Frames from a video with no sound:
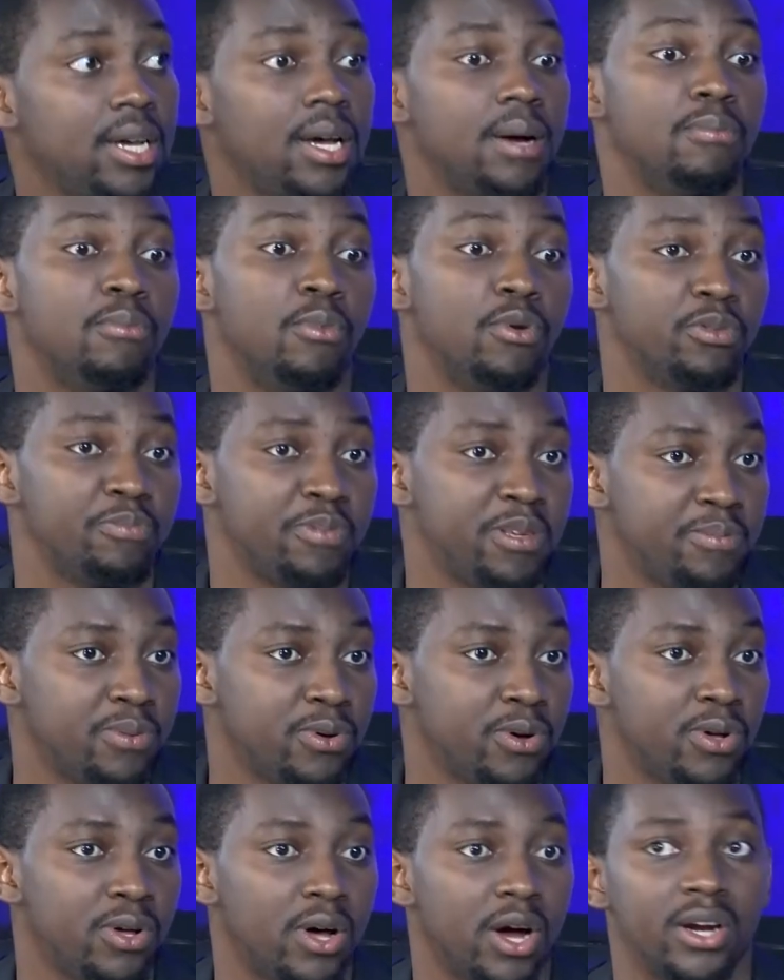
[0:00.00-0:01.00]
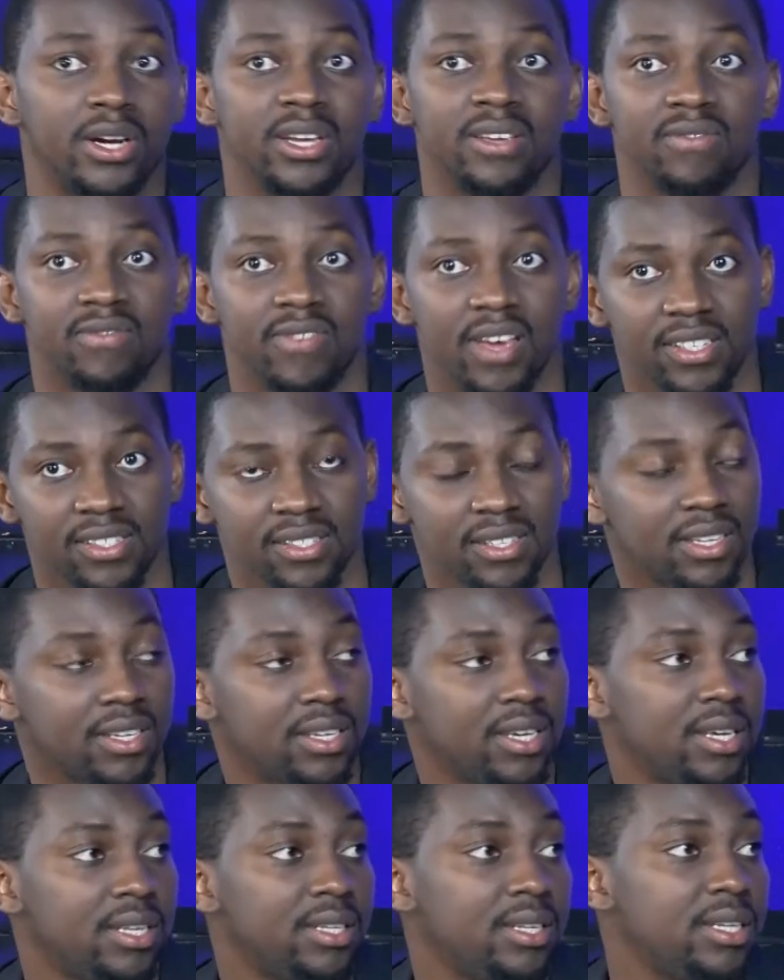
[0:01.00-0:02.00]
More people are investing
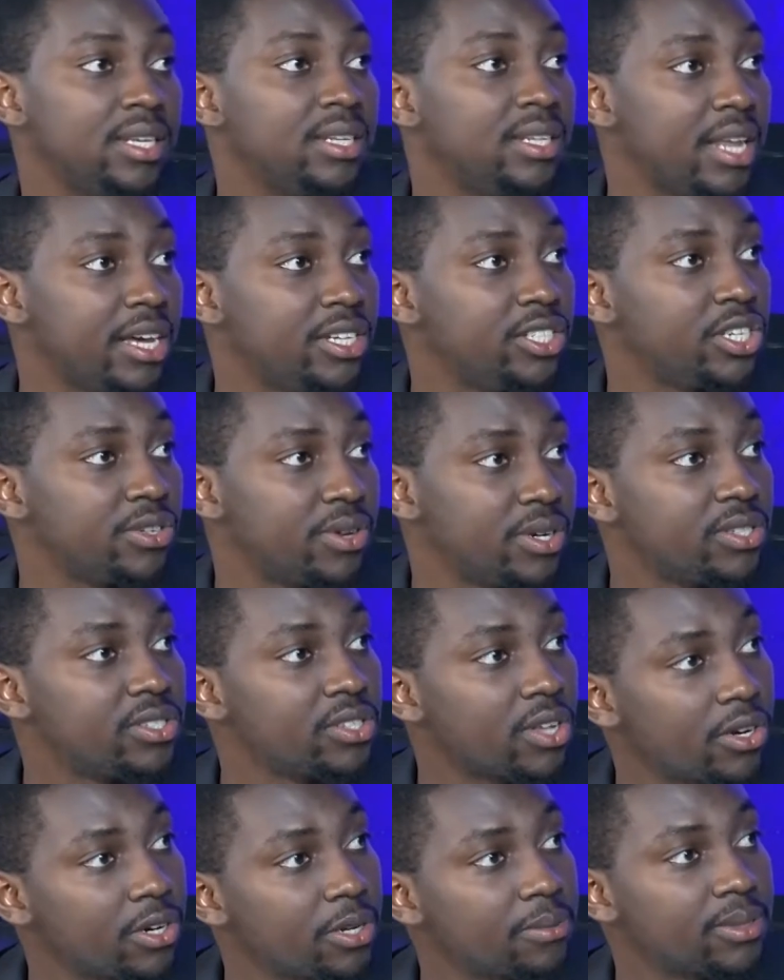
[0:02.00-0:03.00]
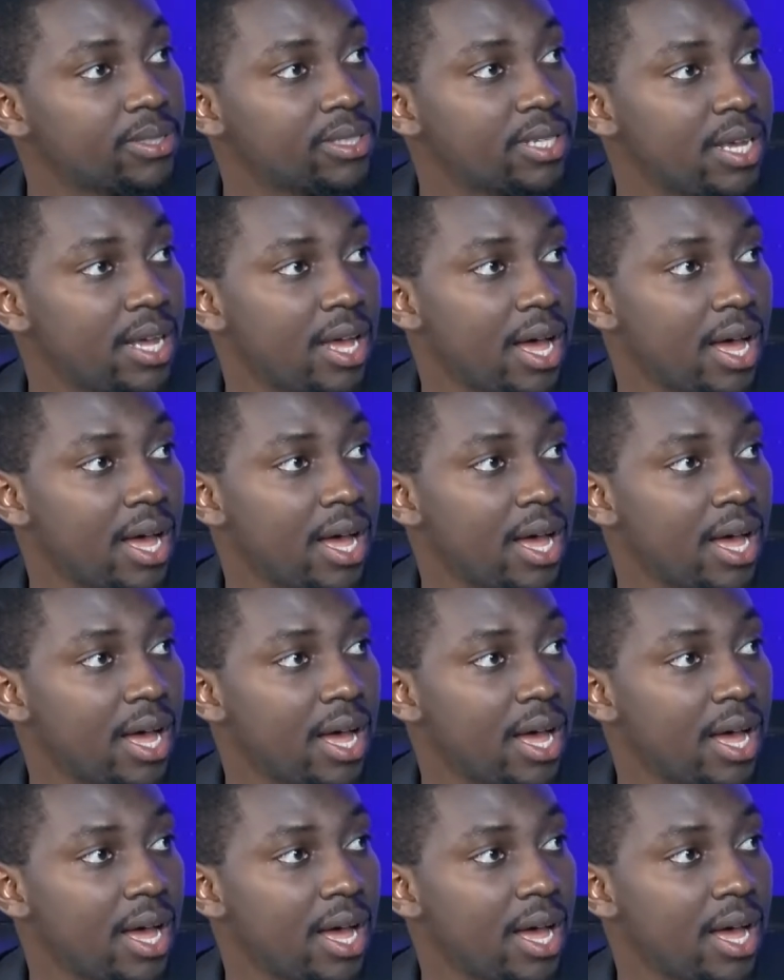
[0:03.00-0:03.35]
in, in Nigerian startups.